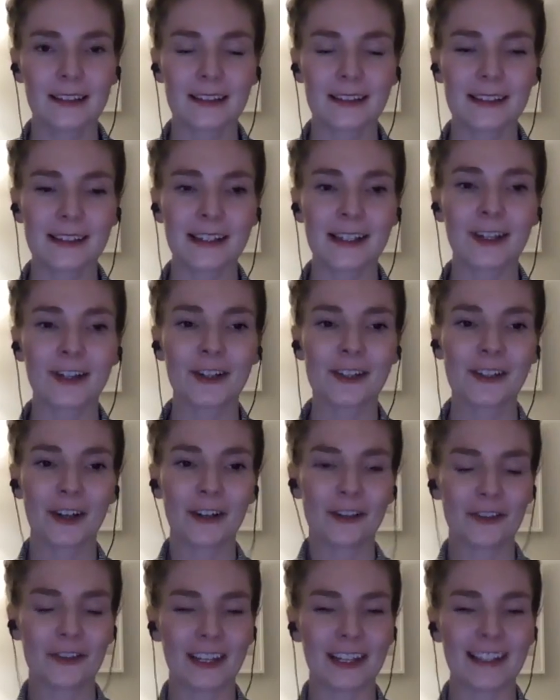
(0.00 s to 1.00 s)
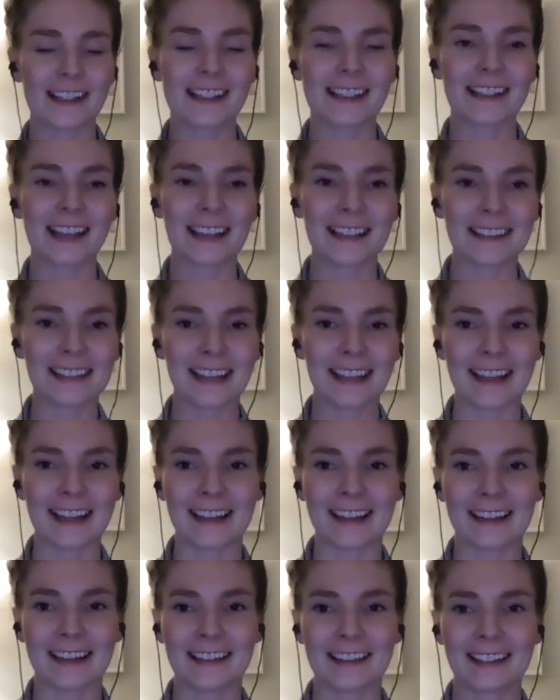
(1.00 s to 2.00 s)
see yourself
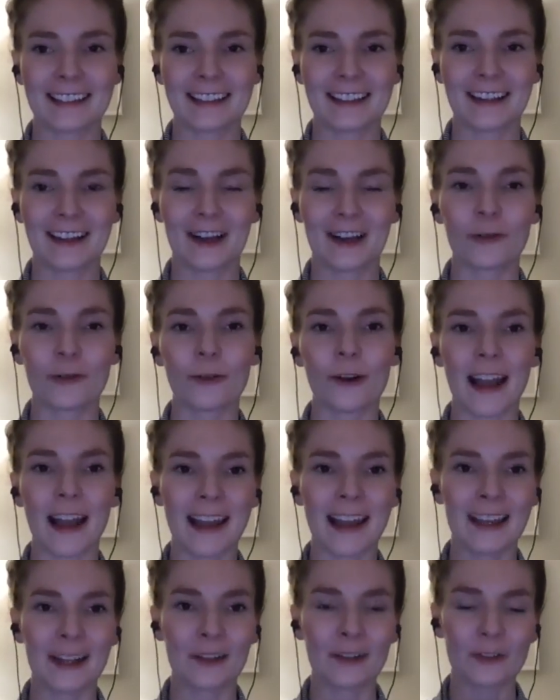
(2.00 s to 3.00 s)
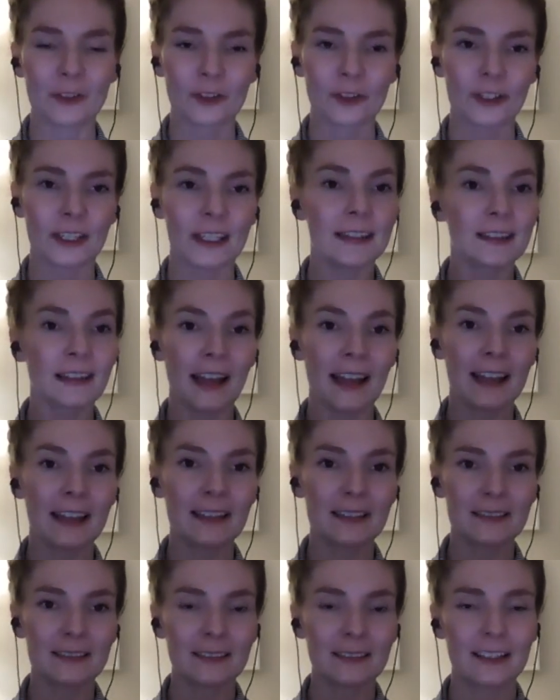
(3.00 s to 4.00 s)
extending a ray of green light